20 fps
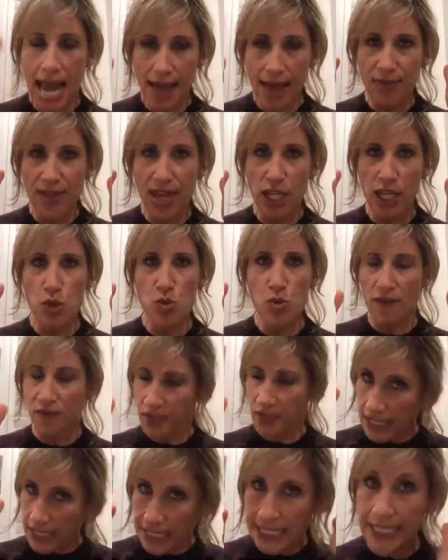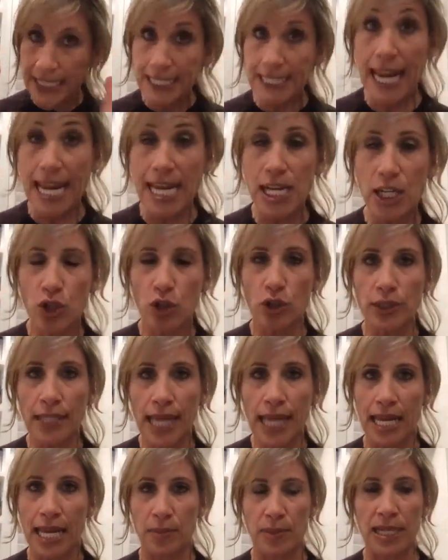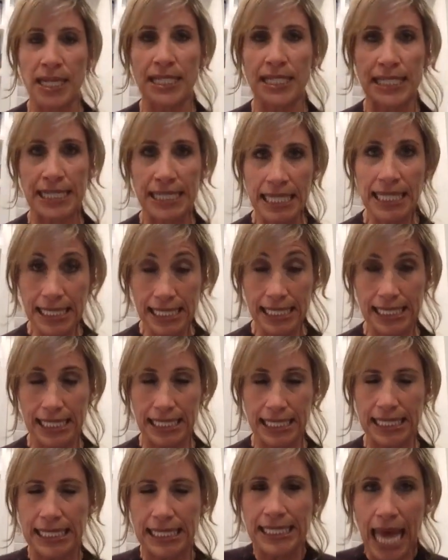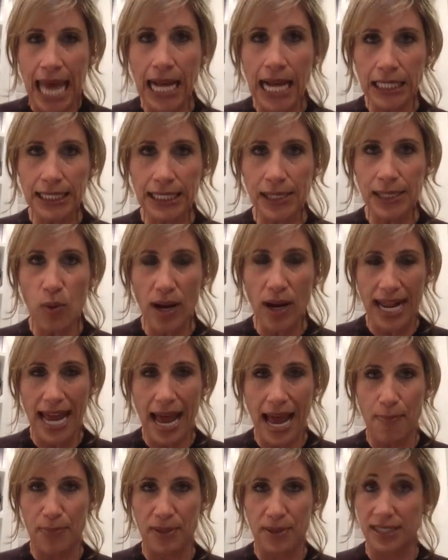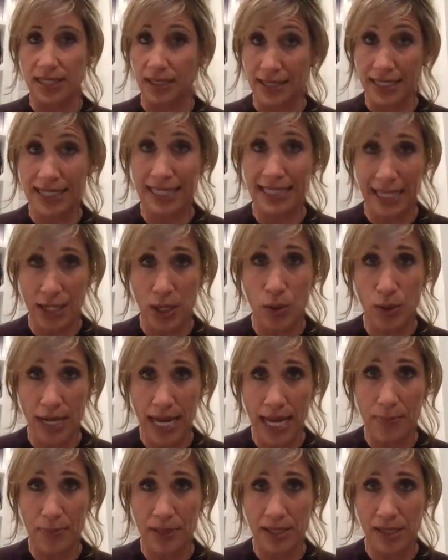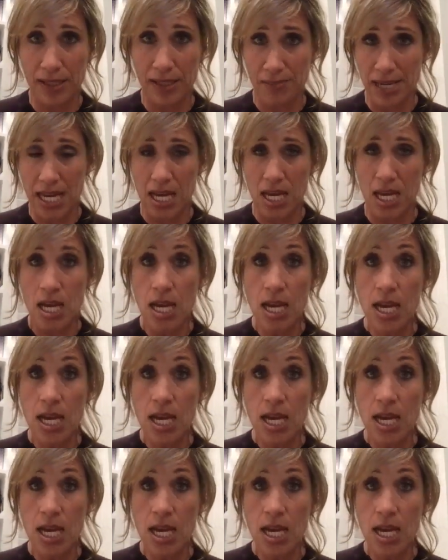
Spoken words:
and then you have to stay in your lane because this is exactly what happens. At least I know what happens to me.